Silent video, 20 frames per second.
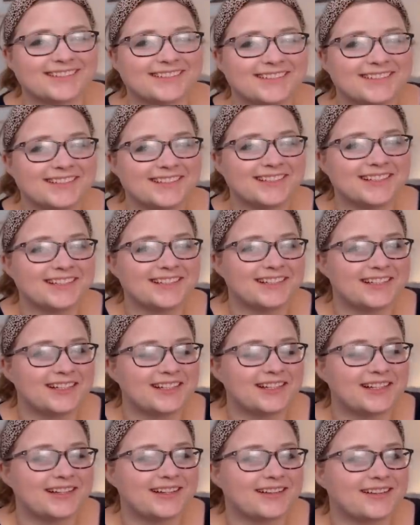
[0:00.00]

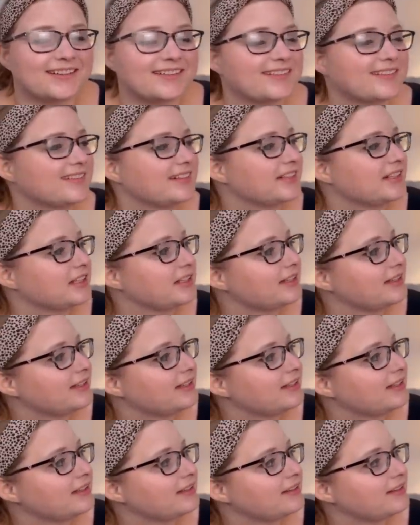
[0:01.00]

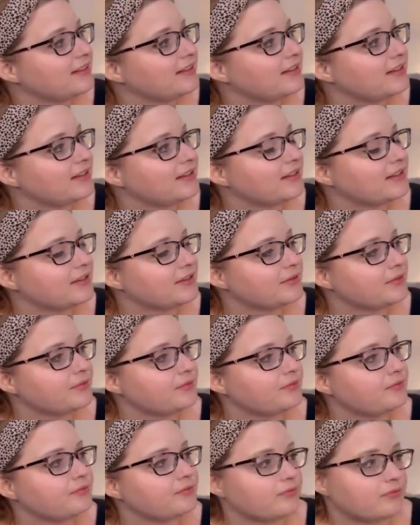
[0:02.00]

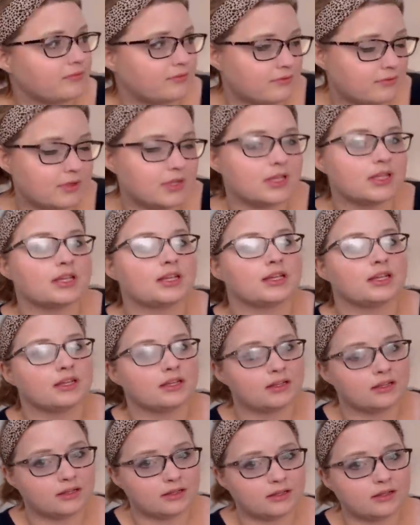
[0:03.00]

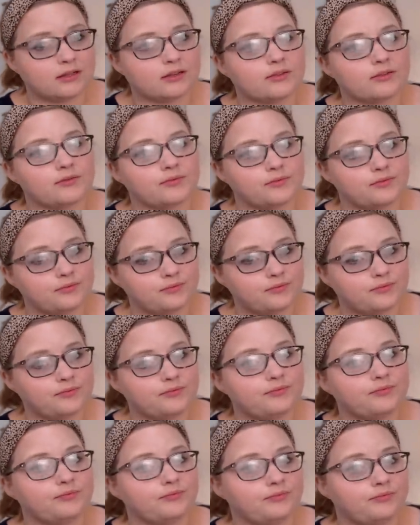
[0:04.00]

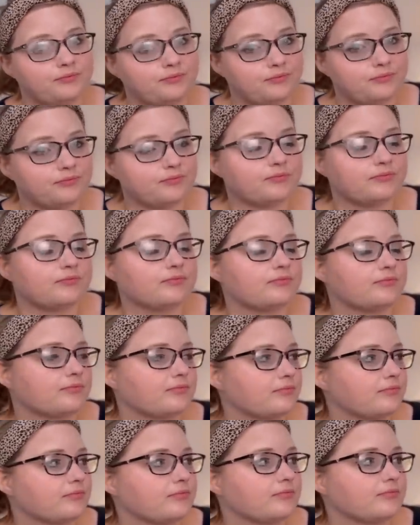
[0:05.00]

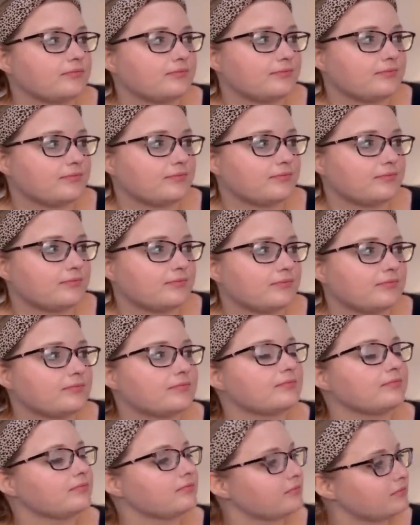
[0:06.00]

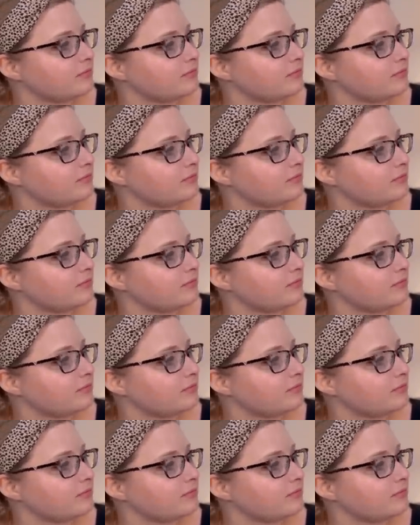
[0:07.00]
The person shown says nothing.